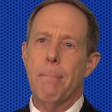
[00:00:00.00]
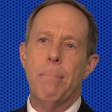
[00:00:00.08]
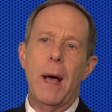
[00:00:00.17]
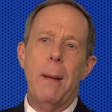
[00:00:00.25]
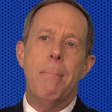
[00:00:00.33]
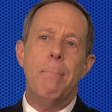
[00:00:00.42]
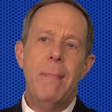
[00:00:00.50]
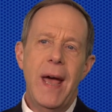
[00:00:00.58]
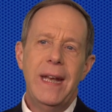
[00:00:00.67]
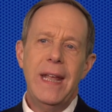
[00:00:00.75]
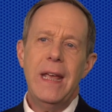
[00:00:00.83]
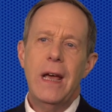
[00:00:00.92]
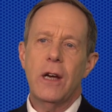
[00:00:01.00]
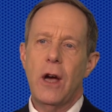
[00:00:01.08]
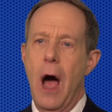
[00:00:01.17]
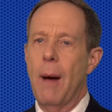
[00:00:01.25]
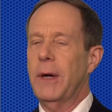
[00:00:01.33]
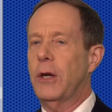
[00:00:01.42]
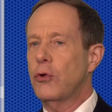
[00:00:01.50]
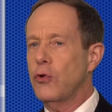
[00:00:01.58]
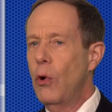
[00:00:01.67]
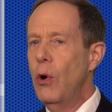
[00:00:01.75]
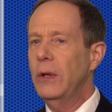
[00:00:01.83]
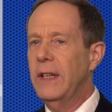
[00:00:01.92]
But many common
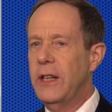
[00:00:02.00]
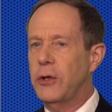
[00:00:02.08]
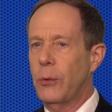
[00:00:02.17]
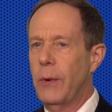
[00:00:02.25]
control lease